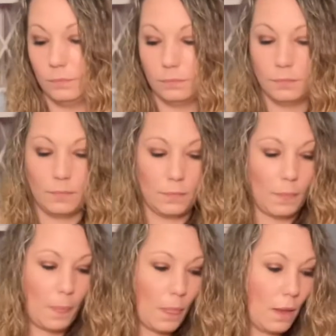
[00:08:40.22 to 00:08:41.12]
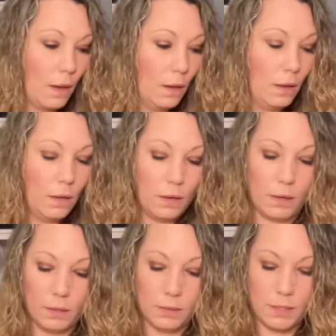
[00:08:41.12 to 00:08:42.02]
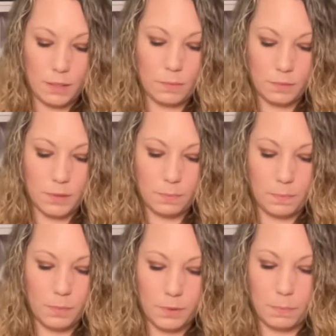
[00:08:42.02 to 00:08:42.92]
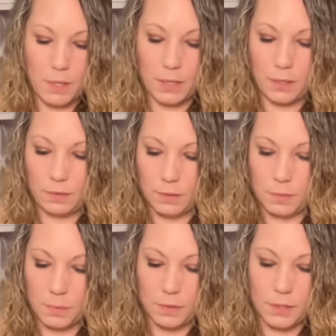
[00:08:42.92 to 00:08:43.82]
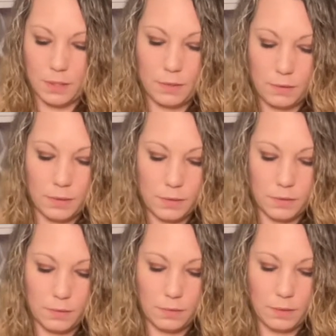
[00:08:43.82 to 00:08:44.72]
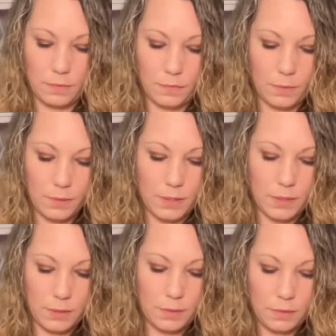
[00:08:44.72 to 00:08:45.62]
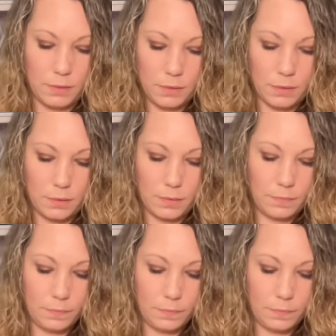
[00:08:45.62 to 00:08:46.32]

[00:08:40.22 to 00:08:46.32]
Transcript: All right, let's see what's blocking this person or external influences.